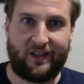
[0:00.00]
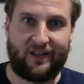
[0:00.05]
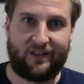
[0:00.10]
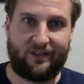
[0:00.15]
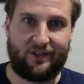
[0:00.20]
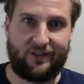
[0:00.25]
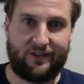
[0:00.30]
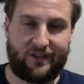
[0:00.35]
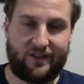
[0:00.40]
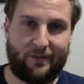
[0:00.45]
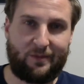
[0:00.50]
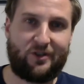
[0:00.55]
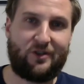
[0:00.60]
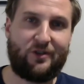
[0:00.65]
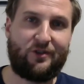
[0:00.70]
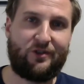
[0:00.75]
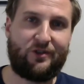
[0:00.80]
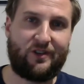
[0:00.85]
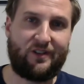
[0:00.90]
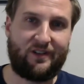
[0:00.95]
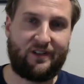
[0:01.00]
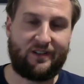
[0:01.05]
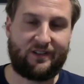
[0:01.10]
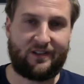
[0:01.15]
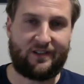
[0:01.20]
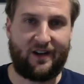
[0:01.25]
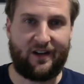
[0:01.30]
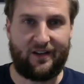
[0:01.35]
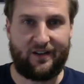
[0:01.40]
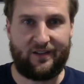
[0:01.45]
So substitution is
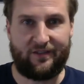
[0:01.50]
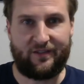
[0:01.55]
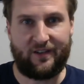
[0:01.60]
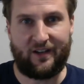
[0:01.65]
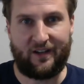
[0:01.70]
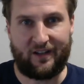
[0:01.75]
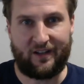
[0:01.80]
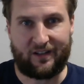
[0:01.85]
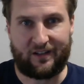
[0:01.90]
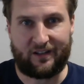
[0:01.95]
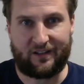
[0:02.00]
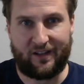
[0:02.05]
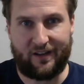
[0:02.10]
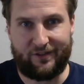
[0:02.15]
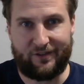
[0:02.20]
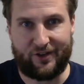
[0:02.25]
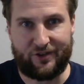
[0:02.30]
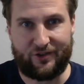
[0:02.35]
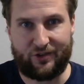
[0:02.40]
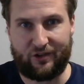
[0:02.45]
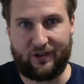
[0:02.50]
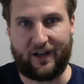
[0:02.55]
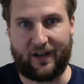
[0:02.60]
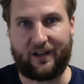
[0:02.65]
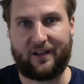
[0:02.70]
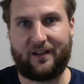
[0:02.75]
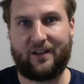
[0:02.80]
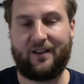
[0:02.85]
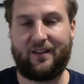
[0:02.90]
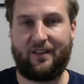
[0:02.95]
kind of a clever
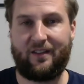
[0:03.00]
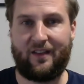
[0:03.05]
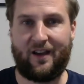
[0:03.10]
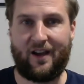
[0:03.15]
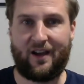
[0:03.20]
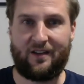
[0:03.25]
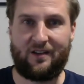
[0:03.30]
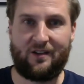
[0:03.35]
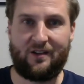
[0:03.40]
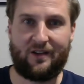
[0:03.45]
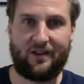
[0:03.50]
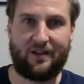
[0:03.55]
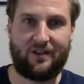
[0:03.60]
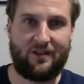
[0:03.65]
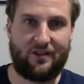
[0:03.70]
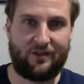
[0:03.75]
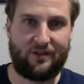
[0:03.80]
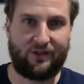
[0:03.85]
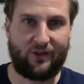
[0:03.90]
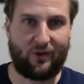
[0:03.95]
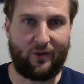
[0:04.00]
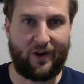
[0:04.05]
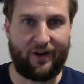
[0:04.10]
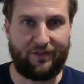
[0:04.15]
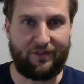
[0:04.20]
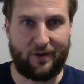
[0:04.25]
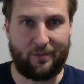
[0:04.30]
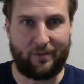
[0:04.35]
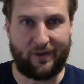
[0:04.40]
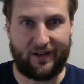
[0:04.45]
trick that you can use in quite a
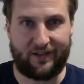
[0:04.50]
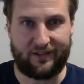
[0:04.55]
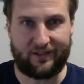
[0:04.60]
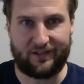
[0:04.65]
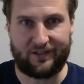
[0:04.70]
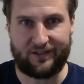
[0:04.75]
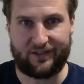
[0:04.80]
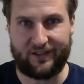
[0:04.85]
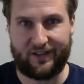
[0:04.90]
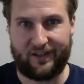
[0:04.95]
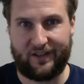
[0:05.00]
few places.